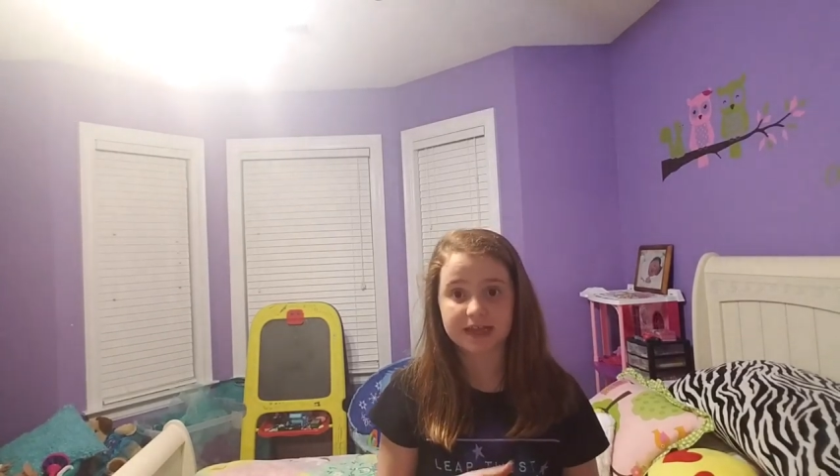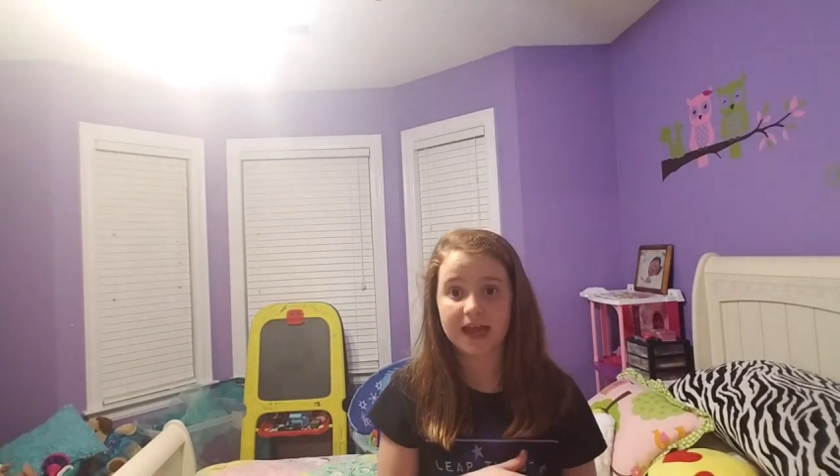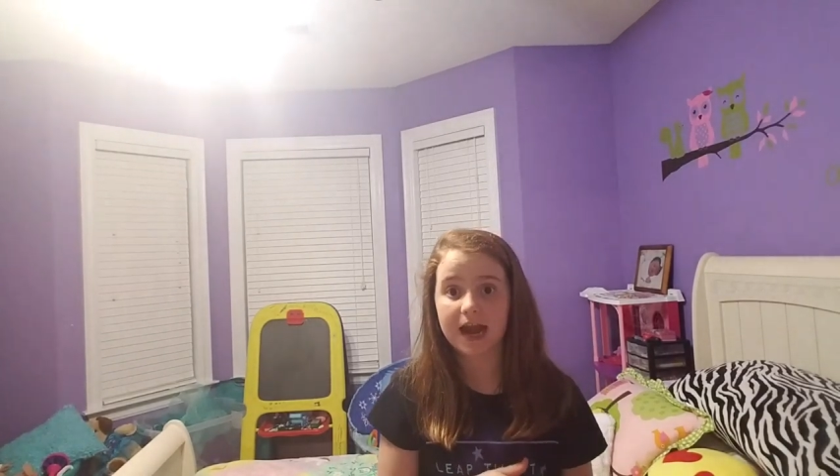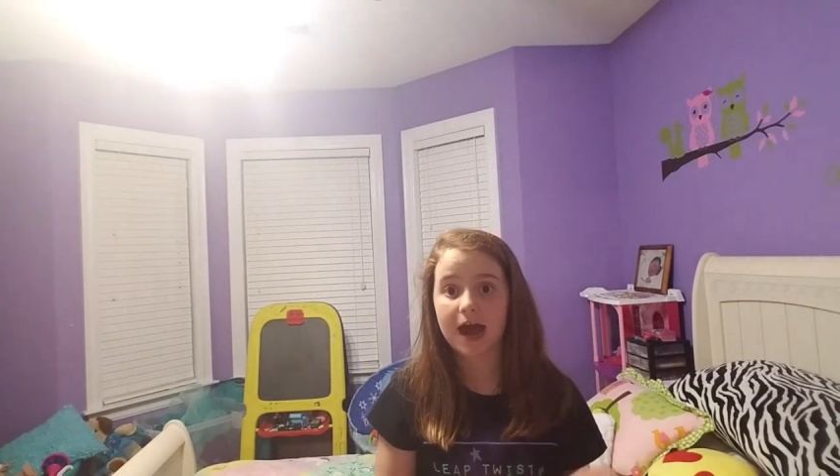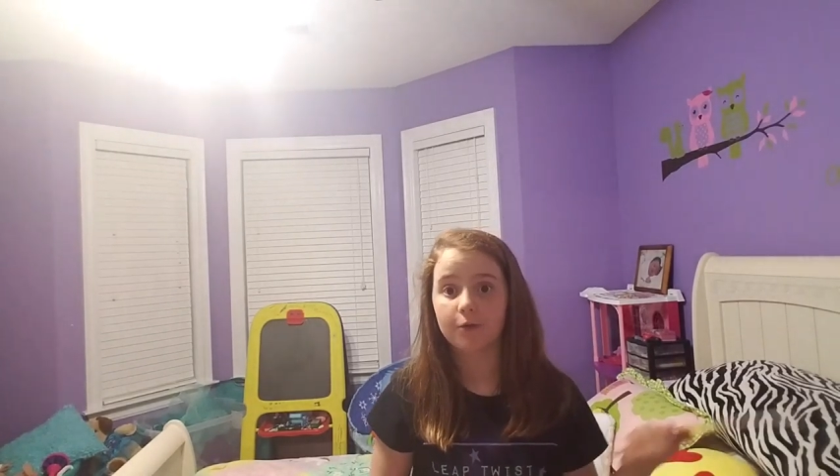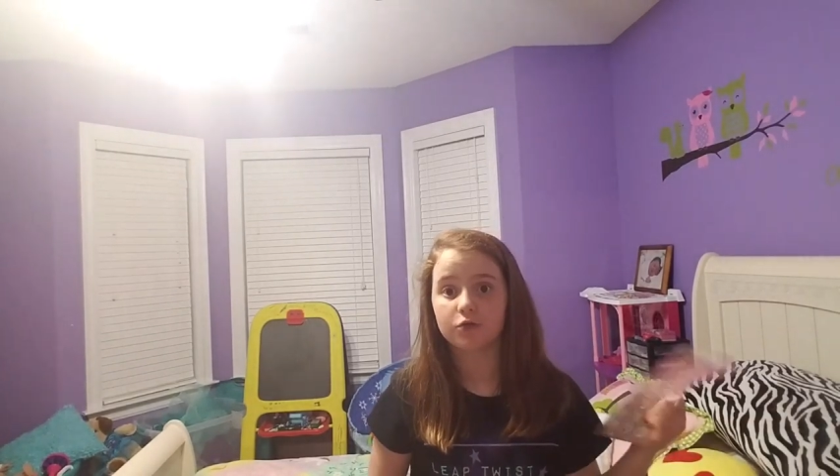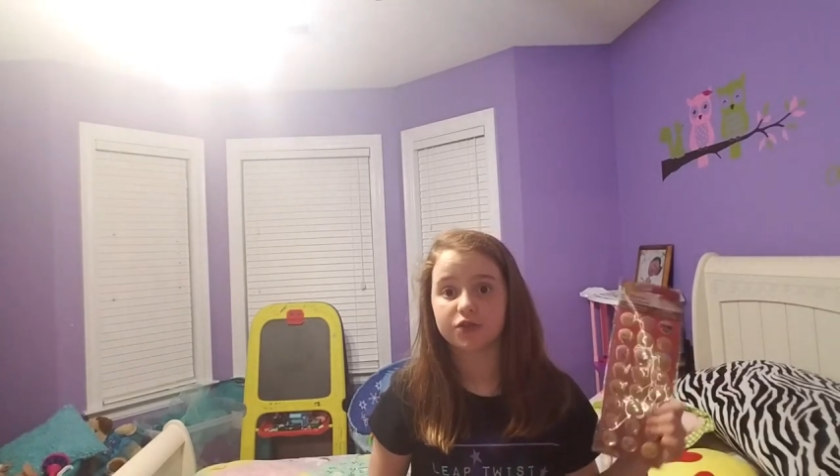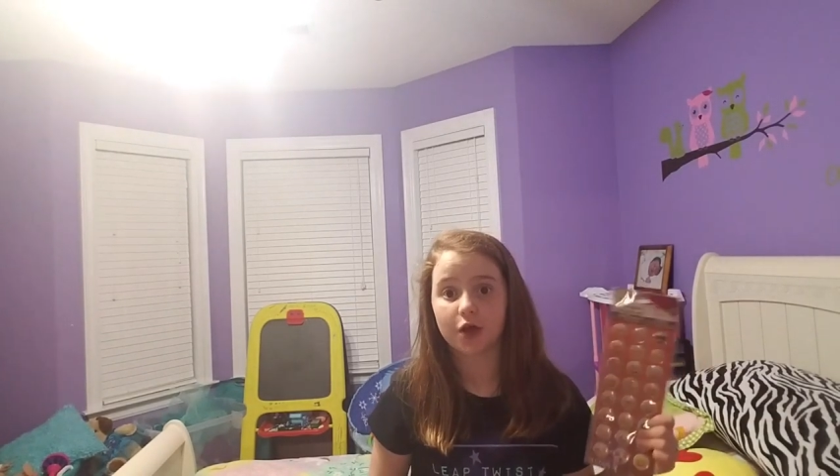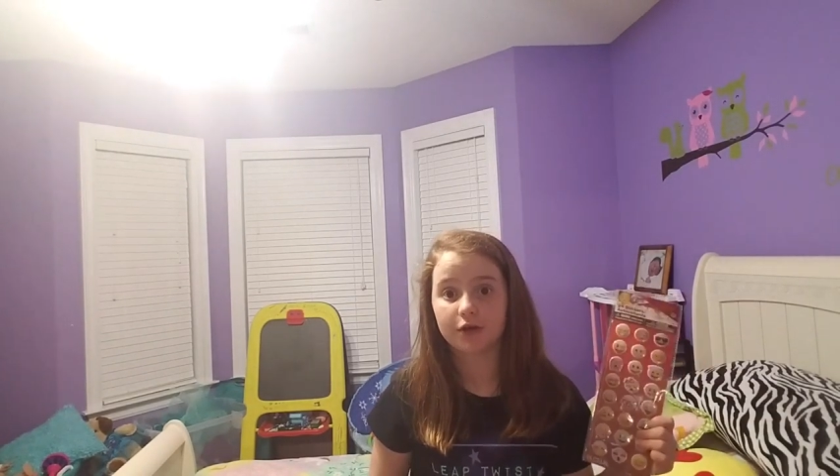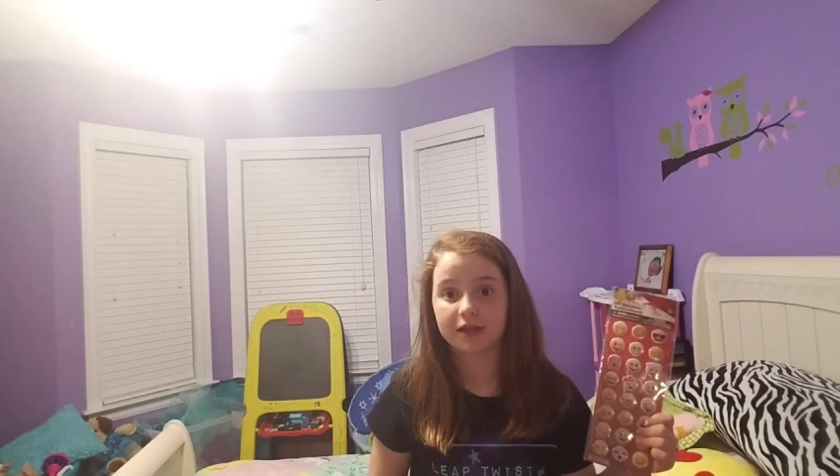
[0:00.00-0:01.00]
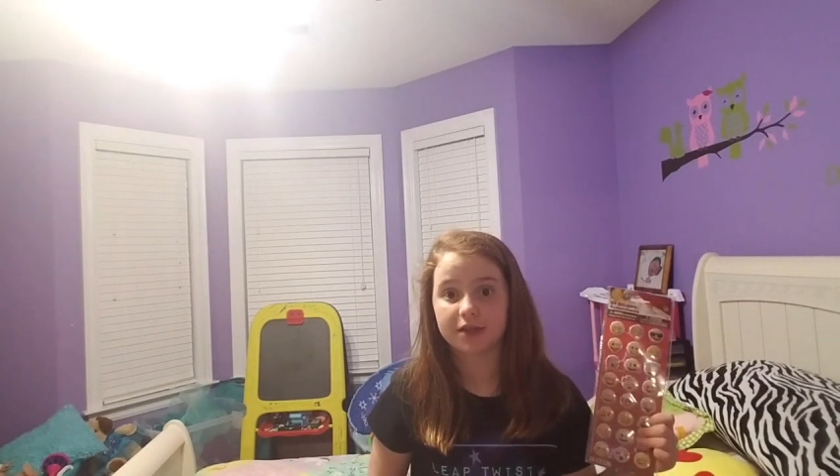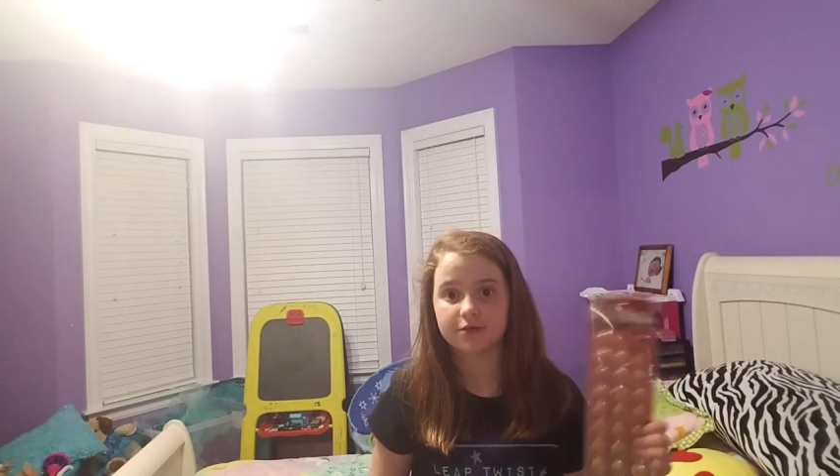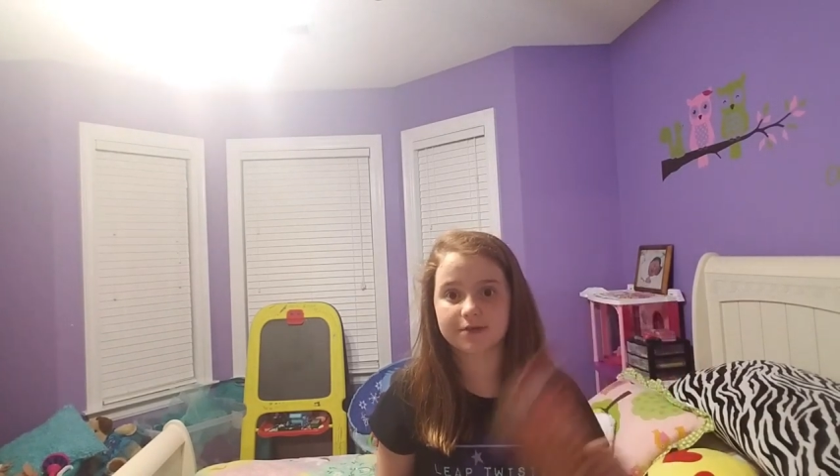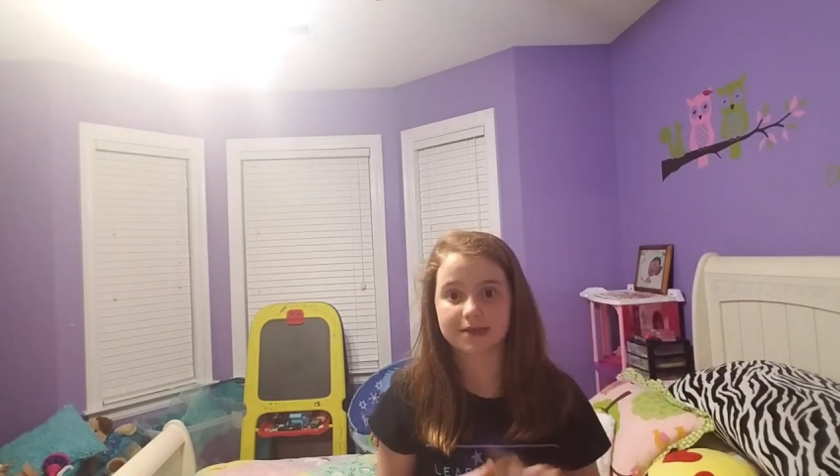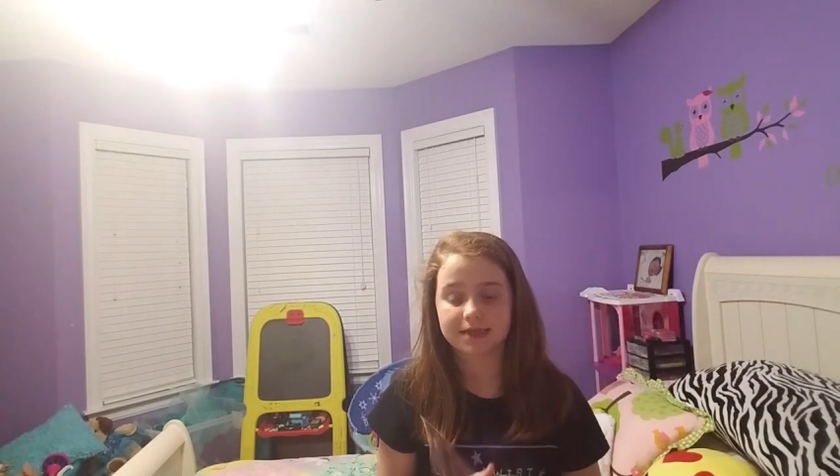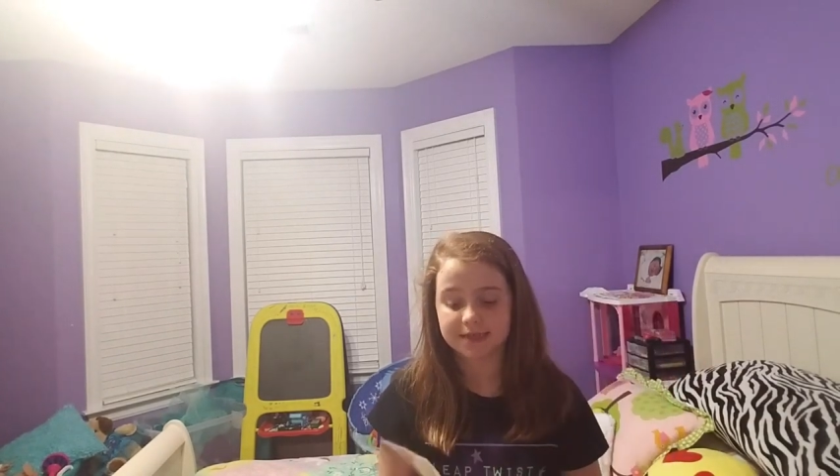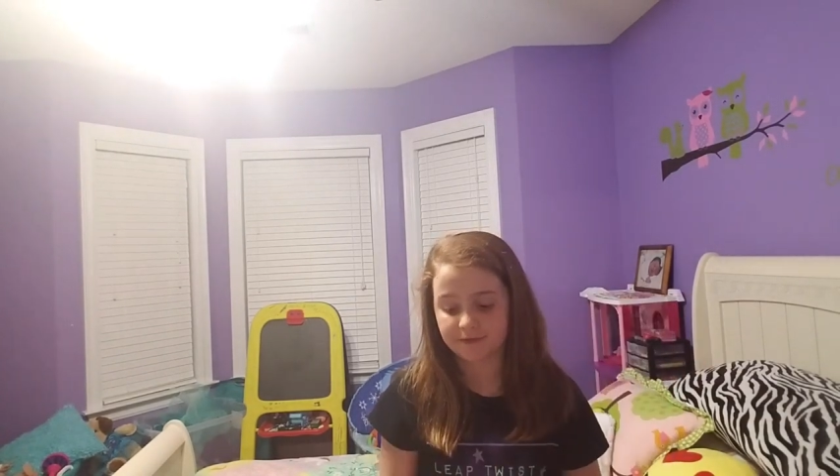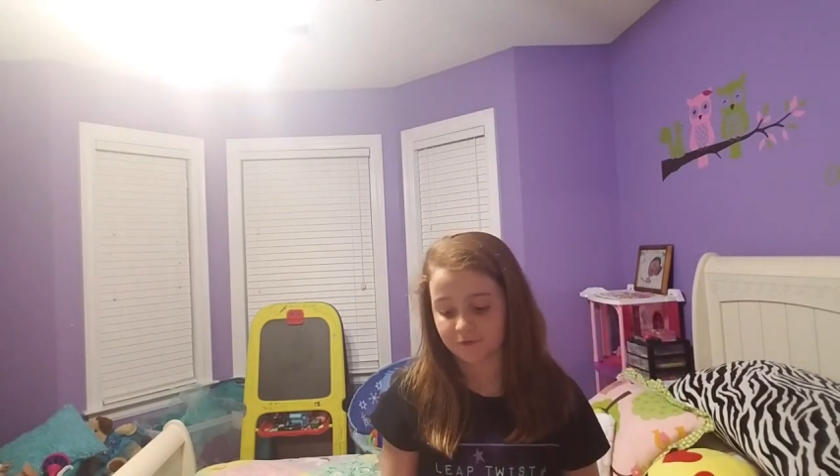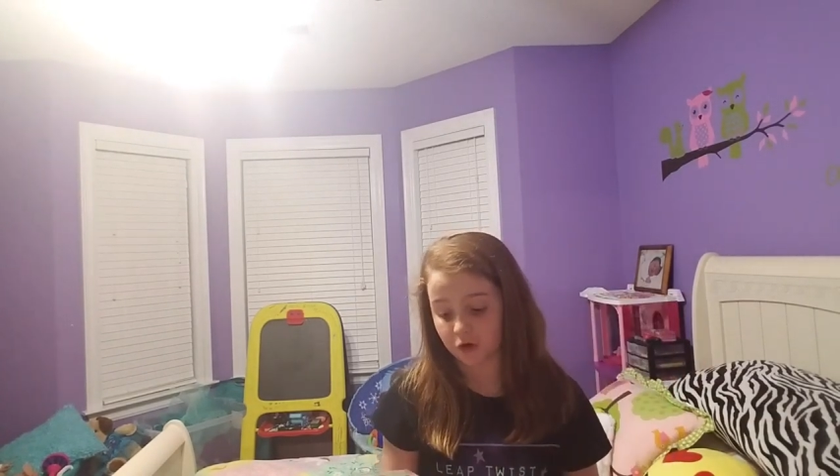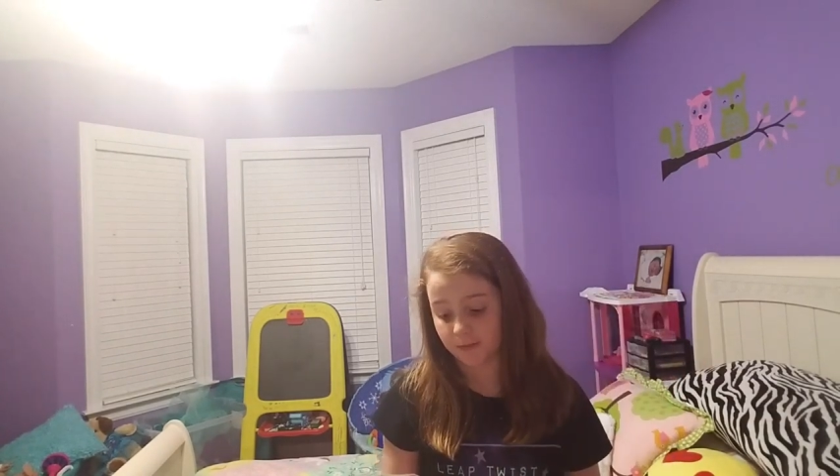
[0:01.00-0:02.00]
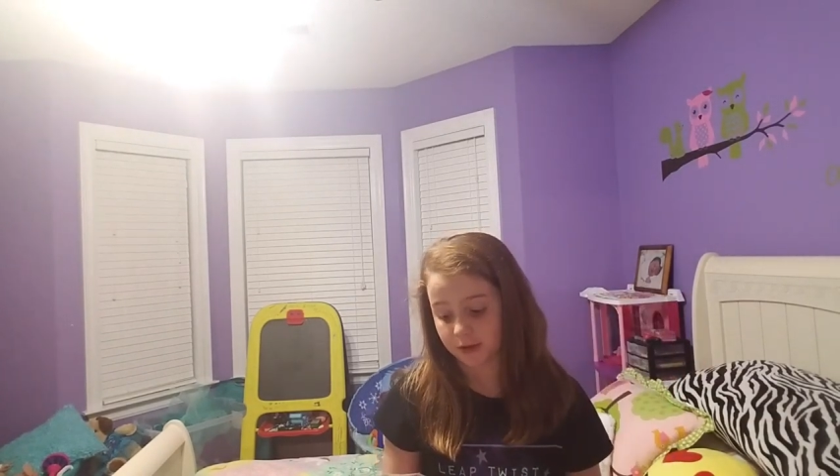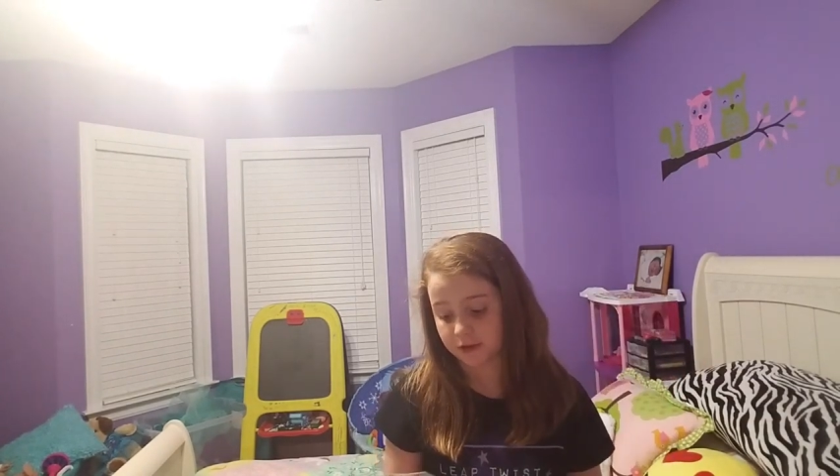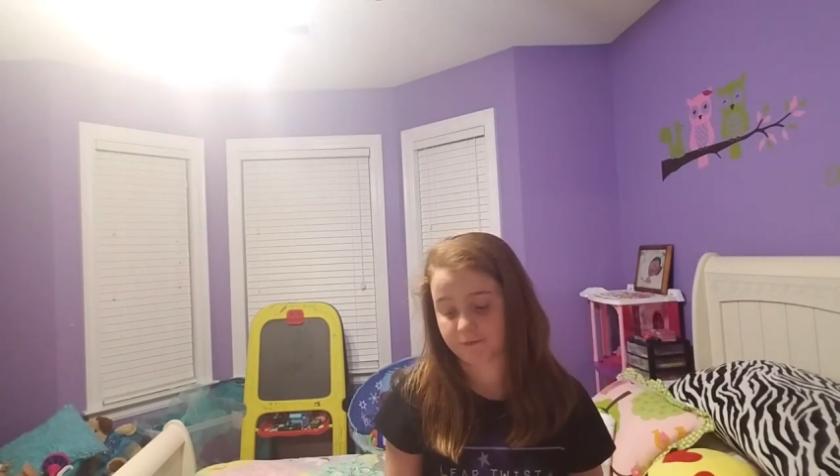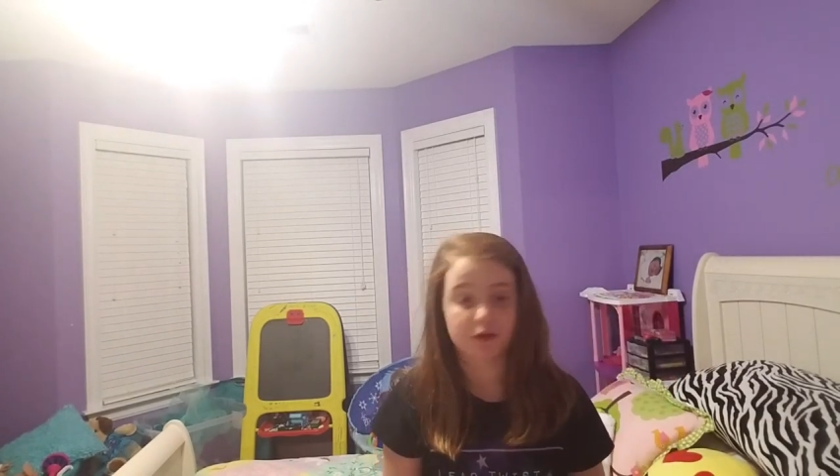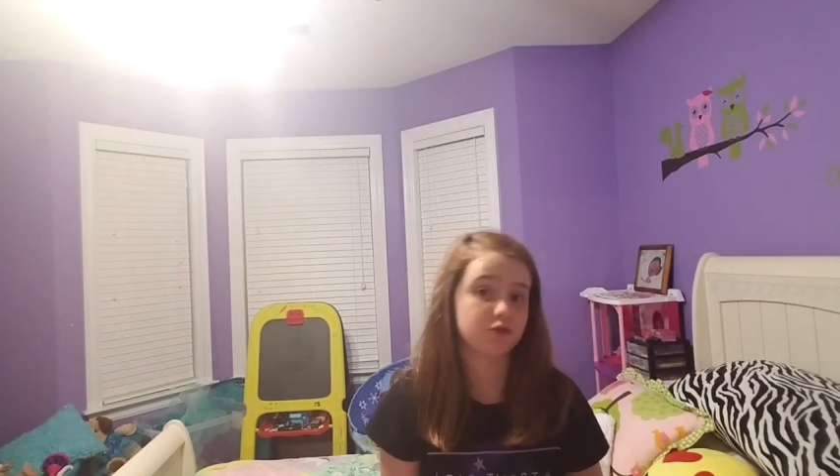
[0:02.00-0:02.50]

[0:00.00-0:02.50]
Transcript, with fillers: and I will totally use these for a bunch of other